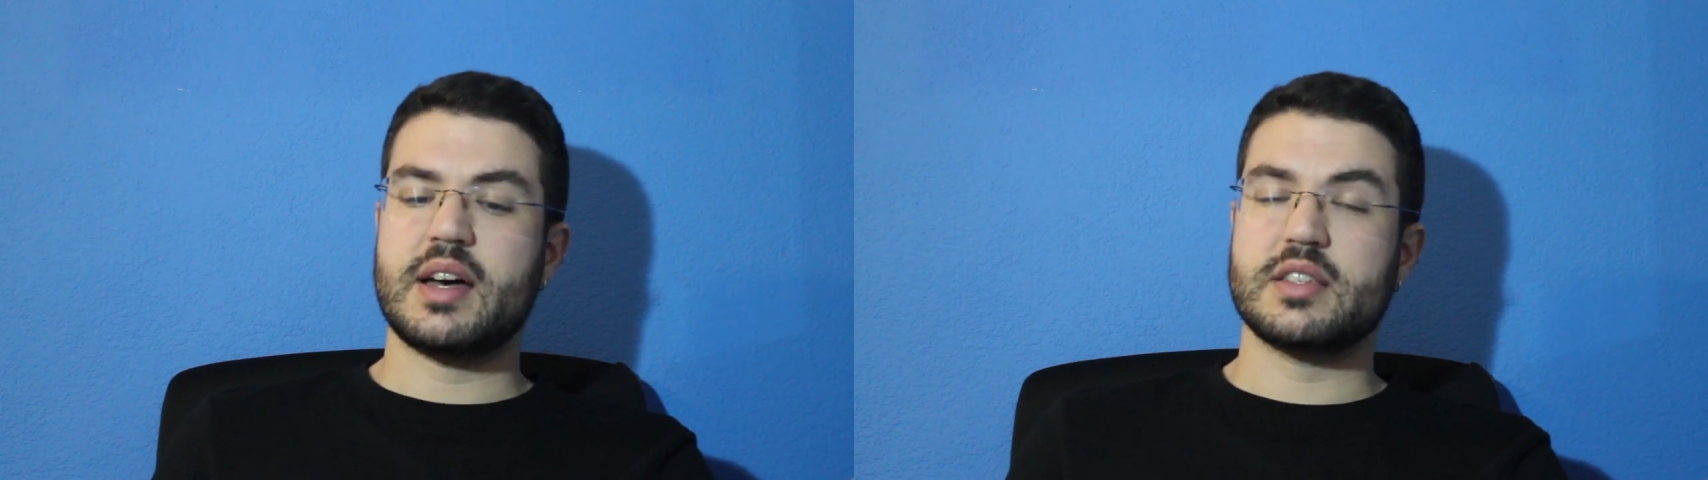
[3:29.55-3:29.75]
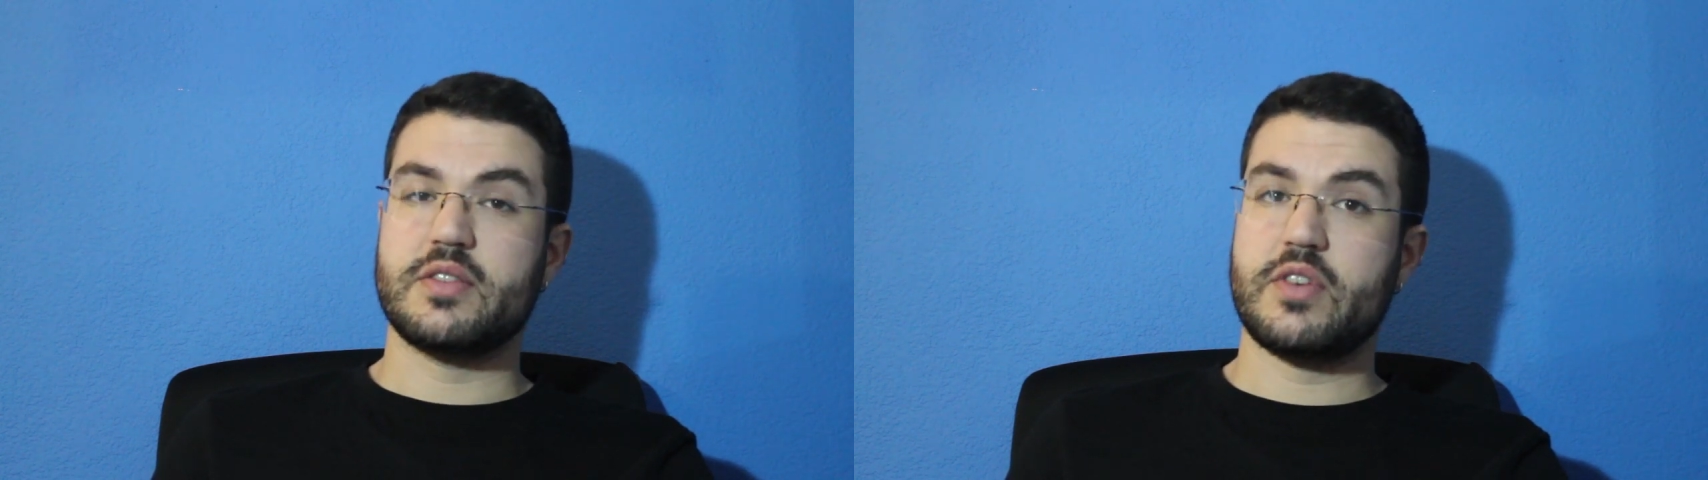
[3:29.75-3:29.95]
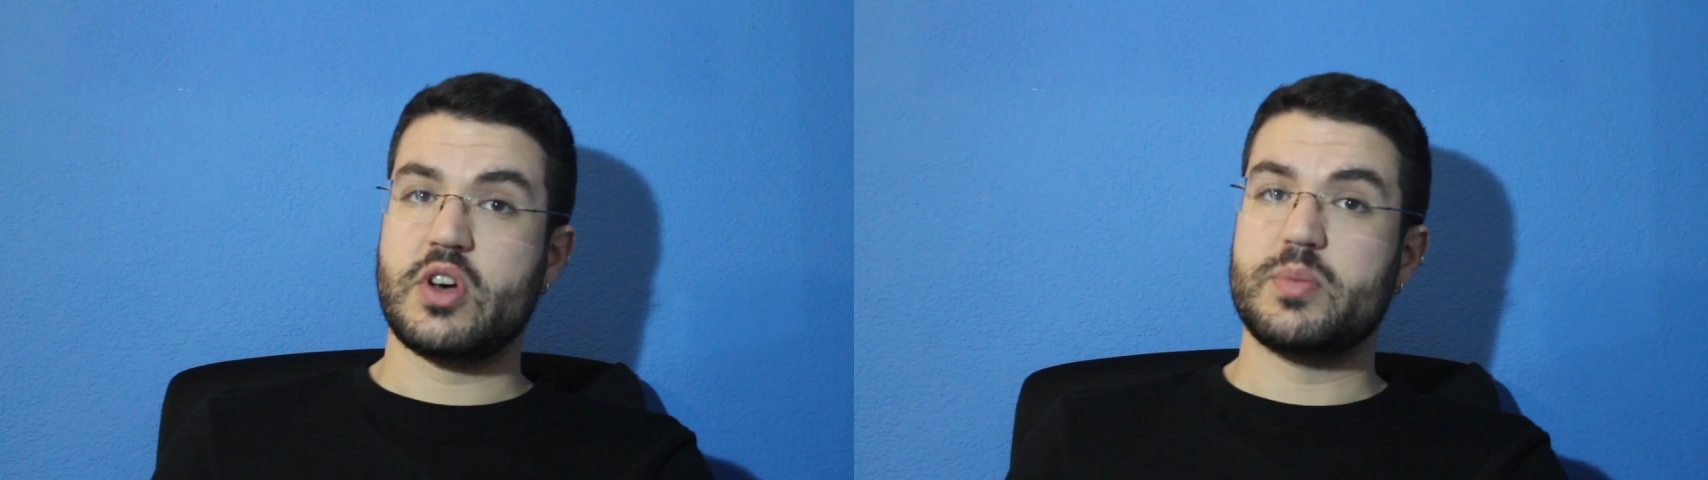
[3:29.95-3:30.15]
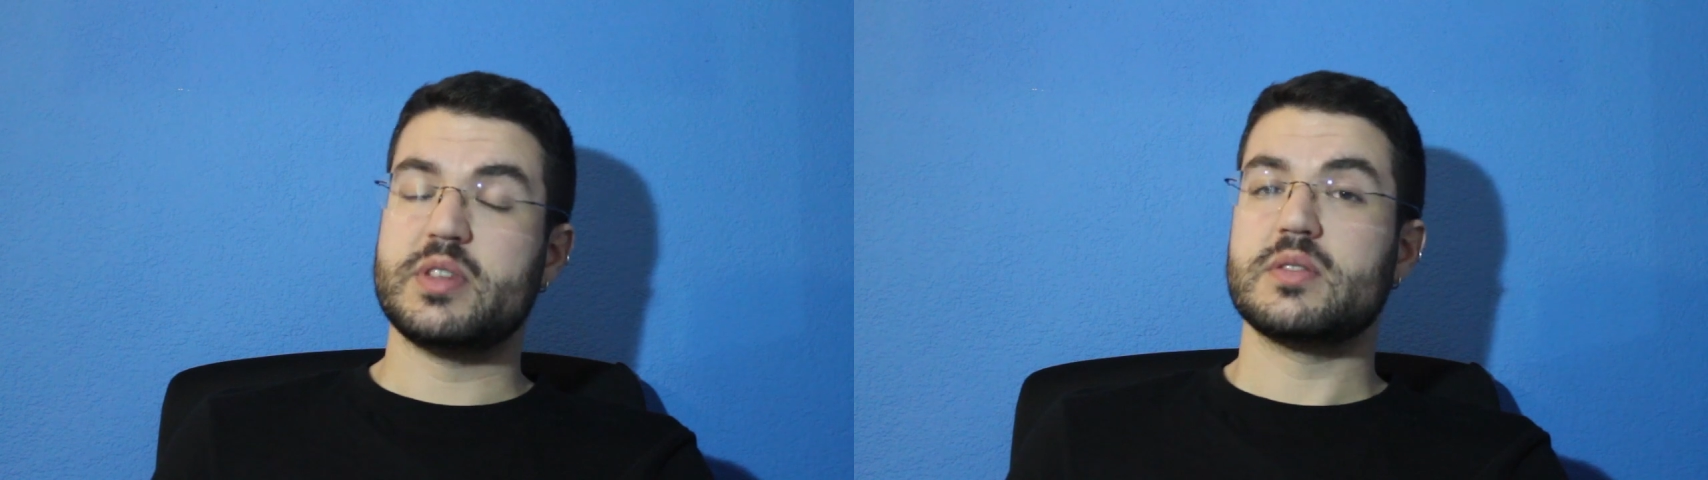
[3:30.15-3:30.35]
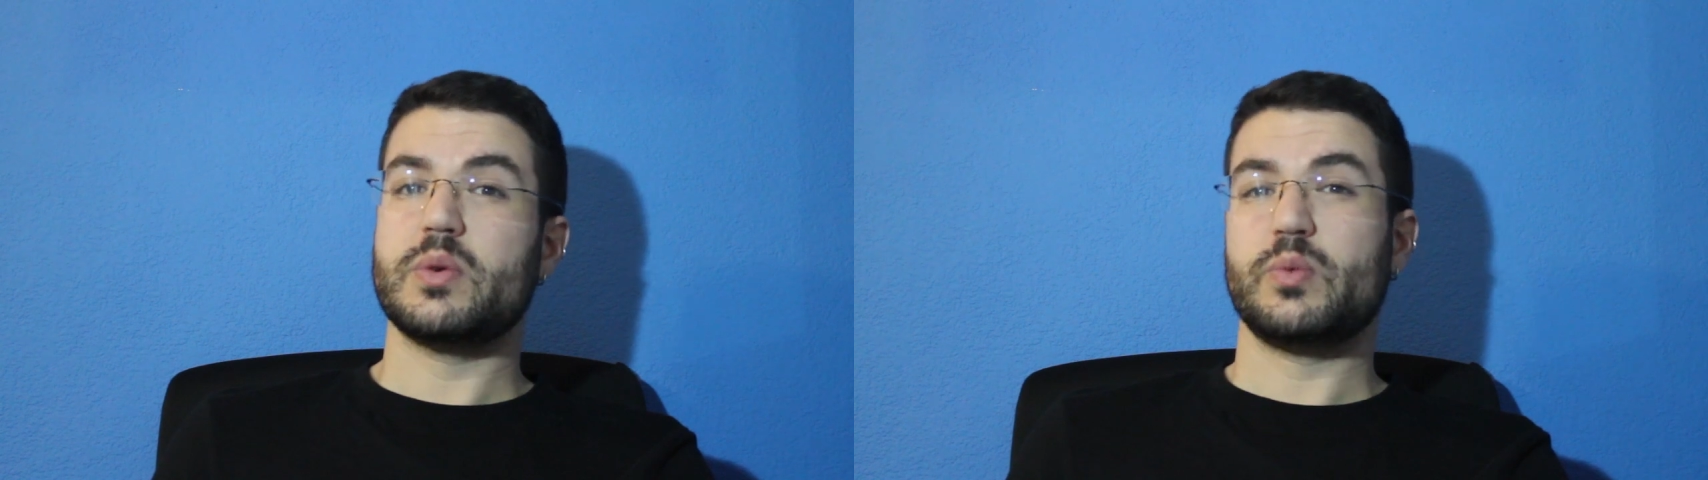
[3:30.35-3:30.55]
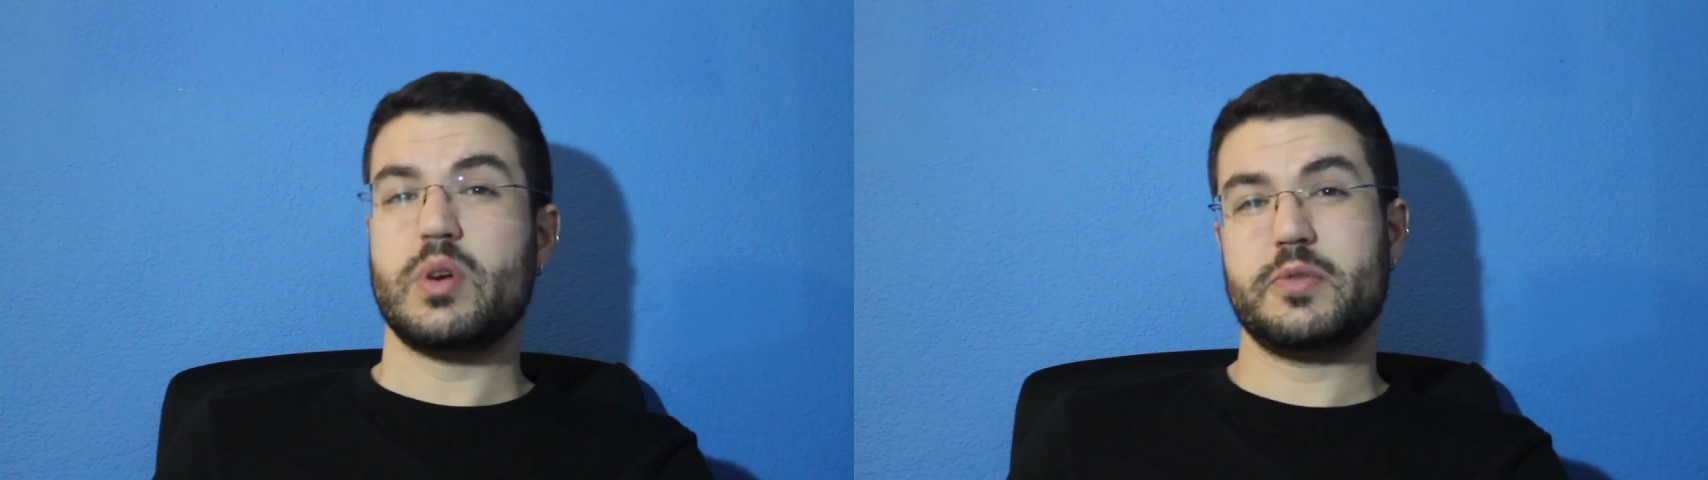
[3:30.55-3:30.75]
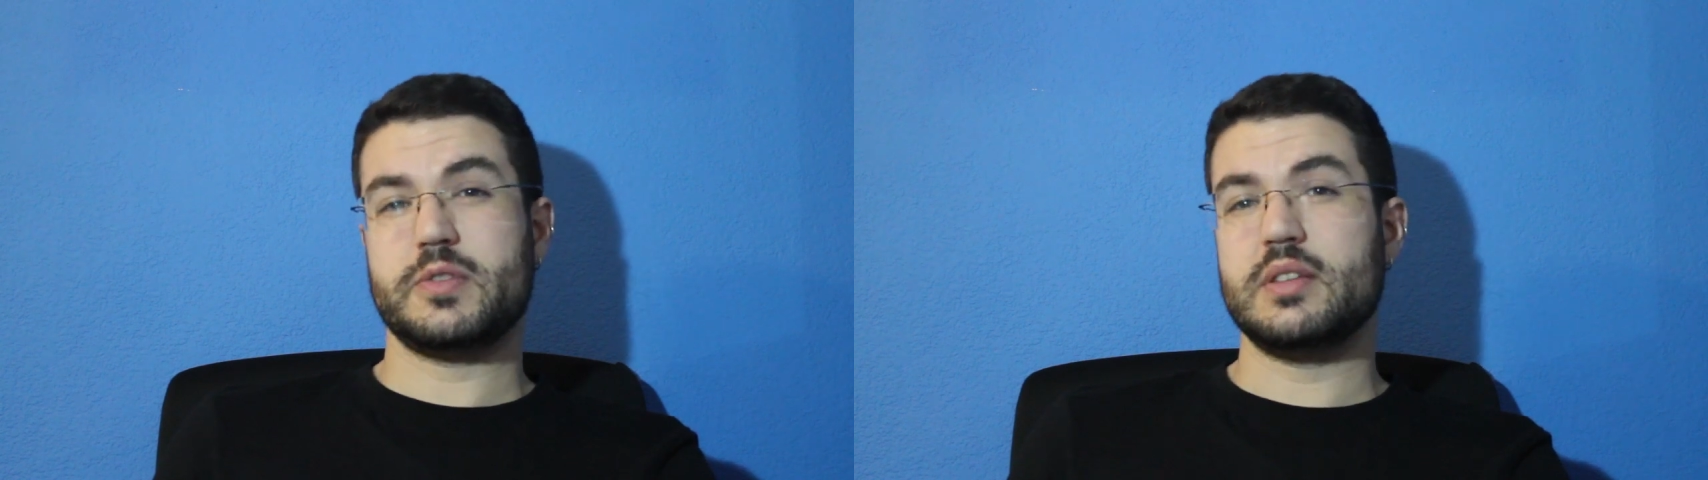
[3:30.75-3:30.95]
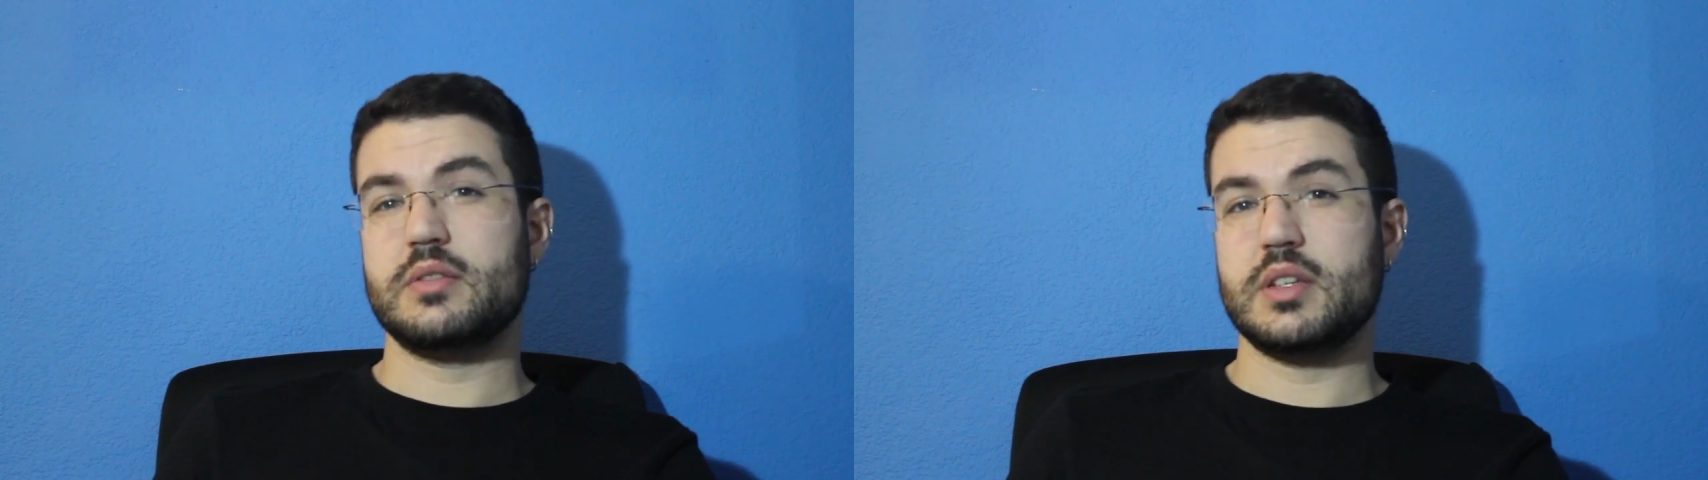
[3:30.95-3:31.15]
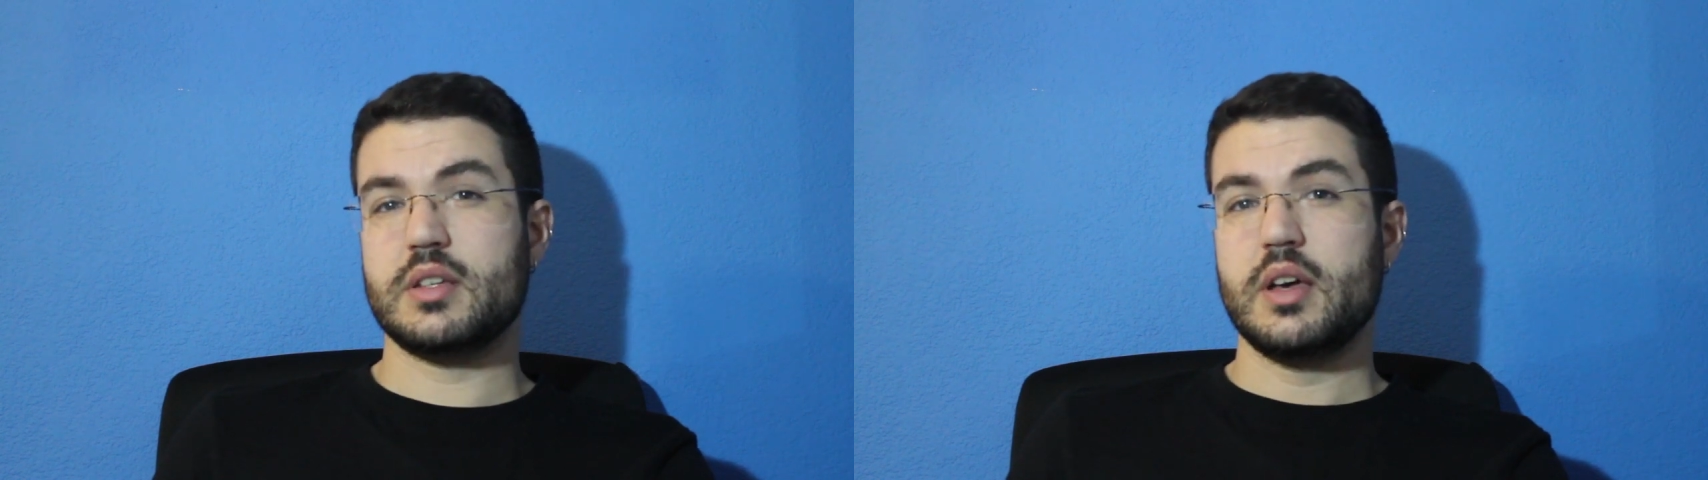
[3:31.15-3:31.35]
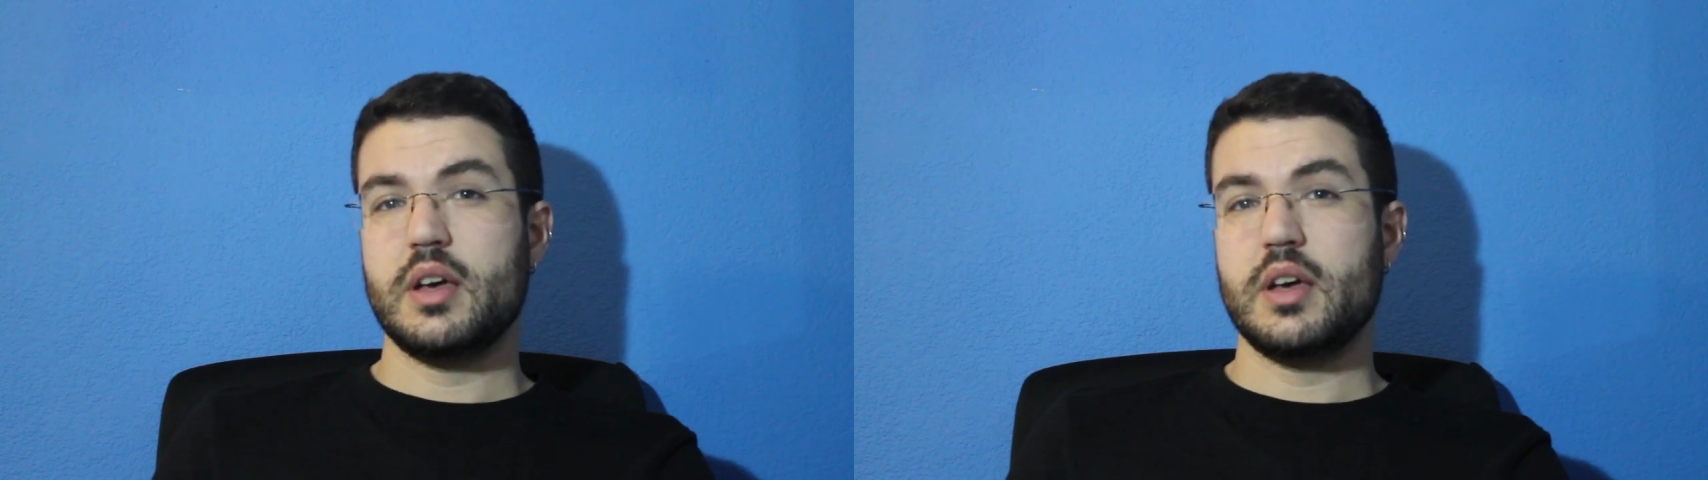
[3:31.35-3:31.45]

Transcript: as a verb is represented